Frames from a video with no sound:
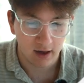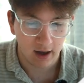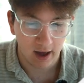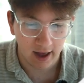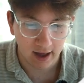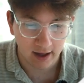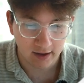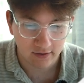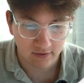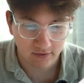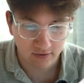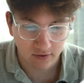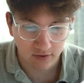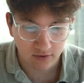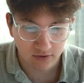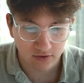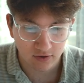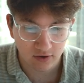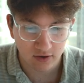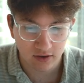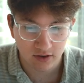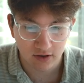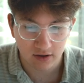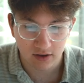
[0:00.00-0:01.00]
And there's
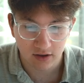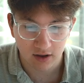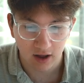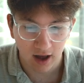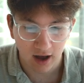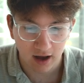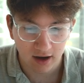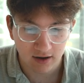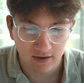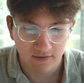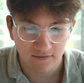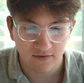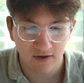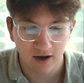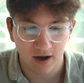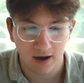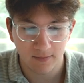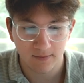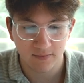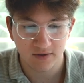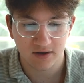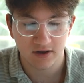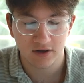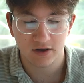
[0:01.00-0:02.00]
also a lot of
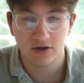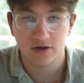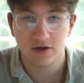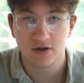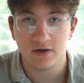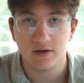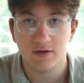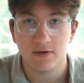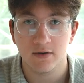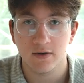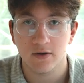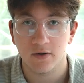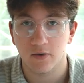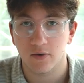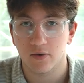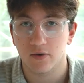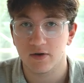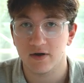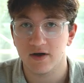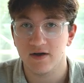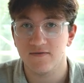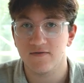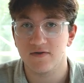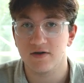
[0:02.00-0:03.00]
competition
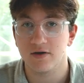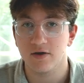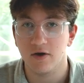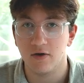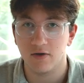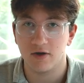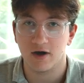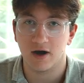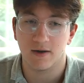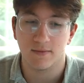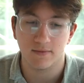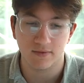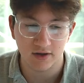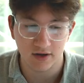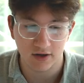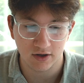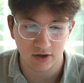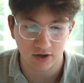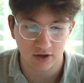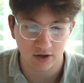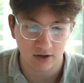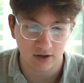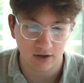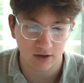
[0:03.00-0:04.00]
or even no
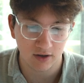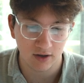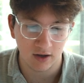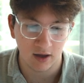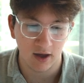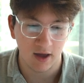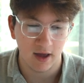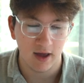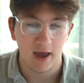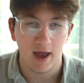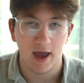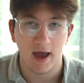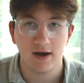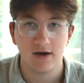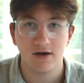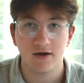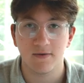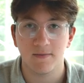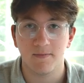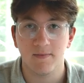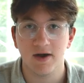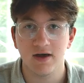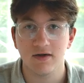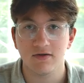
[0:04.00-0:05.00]
competition. And you
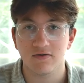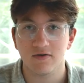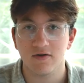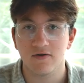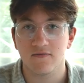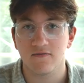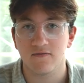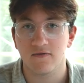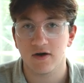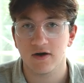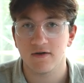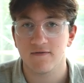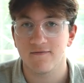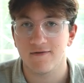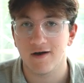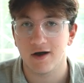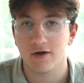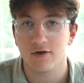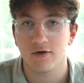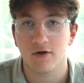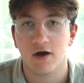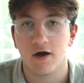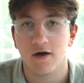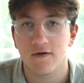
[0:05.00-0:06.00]
can basically run
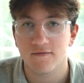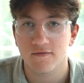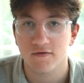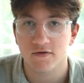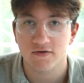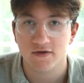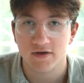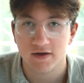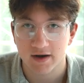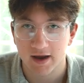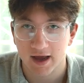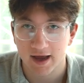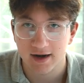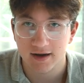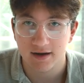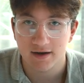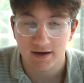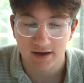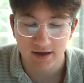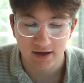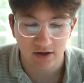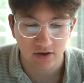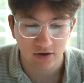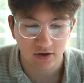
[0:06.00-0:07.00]
value offers in any
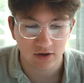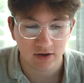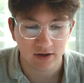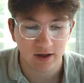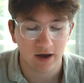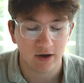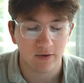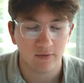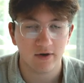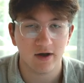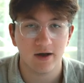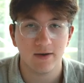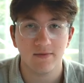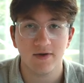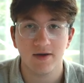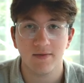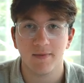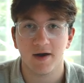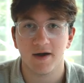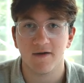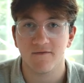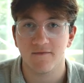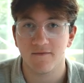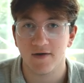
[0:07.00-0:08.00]
niche. Now, what I mean
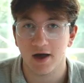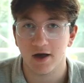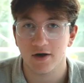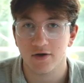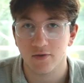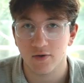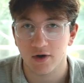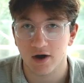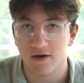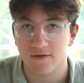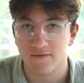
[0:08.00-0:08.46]
by value